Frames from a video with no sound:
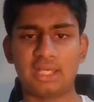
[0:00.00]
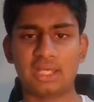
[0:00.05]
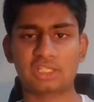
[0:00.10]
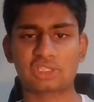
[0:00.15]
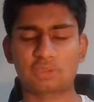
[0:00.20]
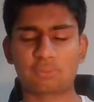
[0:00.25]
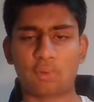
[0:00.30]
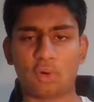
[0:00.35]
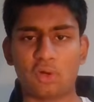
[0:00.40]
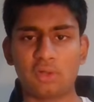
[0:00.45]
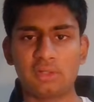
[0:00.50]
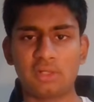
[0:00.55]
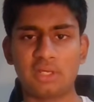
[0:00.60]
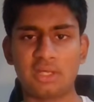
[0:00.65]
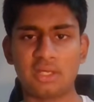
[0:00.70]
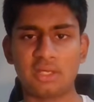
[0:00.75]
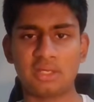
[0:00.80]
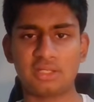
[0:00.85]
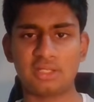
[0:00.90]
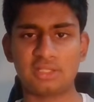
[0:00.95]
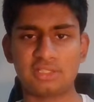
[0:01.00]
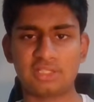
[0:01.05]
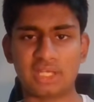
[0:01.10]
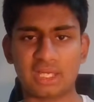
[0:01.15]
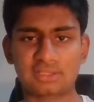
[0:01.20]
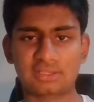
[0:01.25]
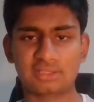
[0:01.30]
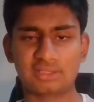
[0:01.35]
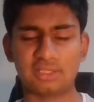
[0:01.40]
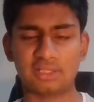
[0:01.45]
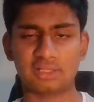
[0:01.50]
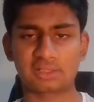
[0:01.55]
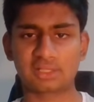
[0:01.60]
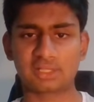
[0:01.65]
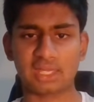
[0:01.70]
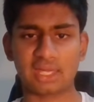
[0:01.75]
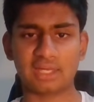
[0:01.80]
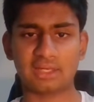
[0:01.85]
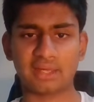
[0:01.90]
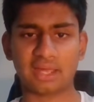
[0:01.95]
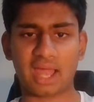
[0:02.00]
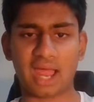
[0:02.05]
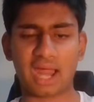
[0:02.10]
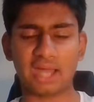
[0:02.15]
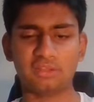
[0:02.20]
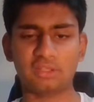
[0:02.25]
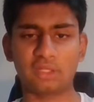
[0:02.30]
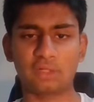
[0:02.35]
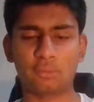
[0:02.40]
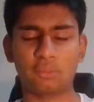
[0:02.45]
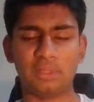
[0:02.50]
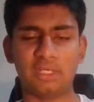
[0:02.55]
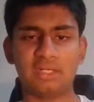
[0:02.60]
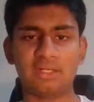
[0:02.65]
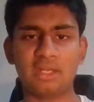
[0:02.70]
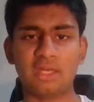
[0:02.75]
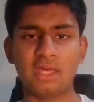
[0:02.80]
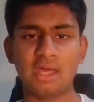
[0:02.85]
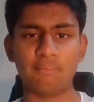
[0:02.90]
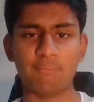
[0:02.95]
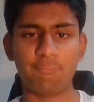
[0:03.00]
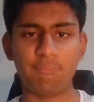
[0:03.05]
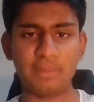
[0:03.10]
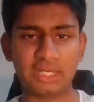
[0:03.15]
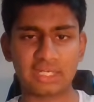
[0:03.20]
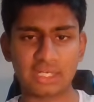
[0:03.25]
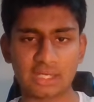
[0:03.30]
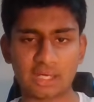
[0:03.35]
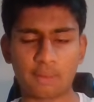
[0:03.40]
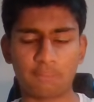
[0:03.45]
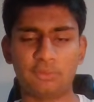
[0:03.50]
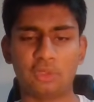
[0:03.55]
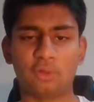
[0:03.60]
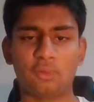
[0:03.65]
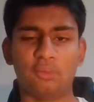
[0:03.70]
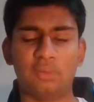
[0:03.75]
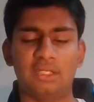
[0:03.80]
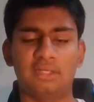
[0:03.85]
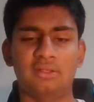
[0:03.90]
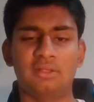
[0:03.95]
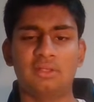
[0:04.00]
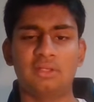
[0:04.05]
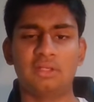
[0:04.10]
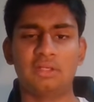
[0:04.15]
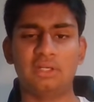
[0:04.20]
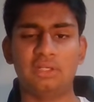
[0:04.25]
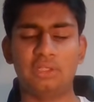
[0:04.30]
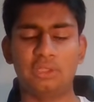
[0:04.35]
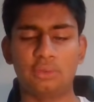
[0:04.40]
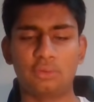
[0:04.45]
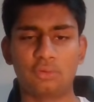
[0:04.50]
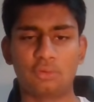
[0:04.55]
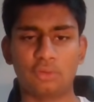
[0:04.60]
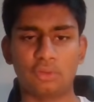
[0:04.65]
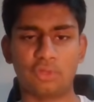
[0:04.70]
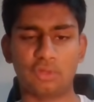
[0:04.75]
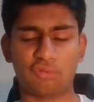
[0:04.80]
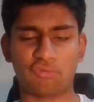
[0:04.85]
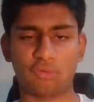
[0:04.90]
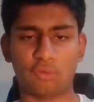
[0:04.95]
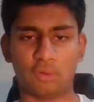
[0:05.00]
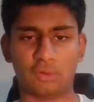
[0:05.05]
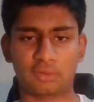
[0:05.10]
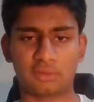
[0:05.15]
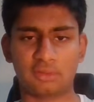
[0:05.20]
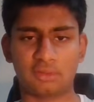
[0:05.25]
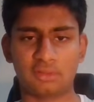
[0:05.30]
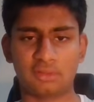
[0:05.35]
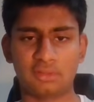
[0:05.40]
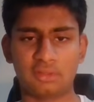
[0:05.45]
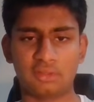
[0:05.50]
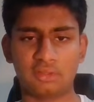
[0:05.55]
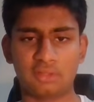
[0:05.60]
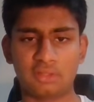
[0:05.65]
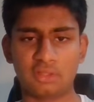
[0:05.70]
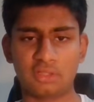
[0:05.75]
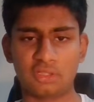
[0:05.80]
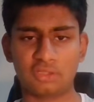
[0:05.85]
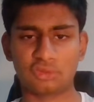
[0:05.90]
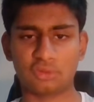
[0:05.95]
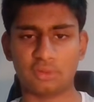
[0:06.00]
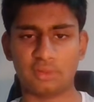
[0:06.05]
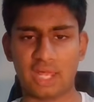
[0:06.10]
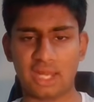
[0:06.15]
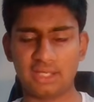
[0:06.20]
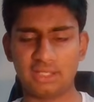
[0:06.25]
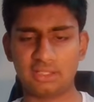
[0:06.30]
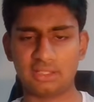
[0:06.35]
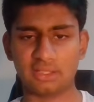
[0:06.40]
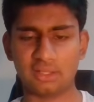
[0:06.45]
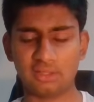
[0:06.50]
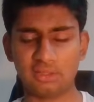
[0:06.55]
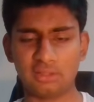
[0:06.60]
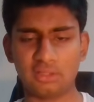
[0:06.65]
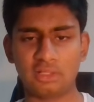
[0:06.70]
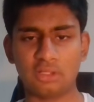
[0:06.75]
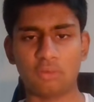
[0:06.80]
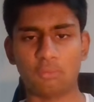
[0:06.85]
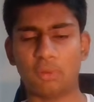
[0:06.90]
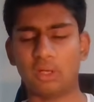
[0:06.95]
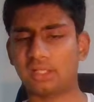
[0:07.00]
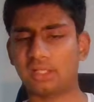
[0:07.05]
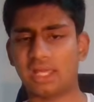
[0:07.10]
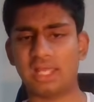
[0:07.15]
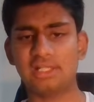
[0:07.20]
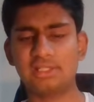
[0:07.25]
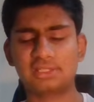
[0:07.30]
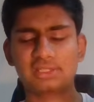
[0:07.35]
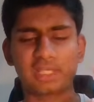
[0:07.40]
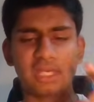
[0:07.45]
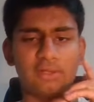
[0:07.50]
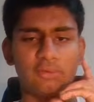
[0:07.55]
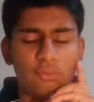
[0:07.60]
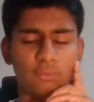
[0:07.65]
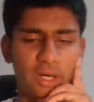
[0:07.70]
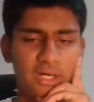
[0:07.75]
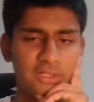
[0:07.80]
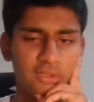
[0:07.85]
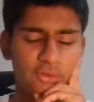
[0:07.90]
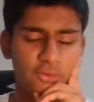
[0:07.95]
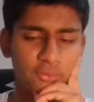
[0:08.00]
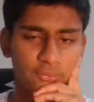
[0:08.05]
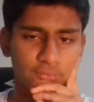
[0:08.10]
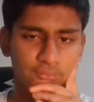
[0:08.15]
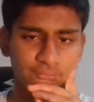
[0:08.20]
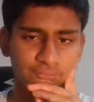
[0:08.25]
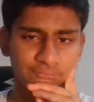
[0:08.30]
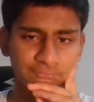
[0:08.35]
takes pawn, checks the king and the queen, picking up the queen due to the fork. So knight here, what else can white do?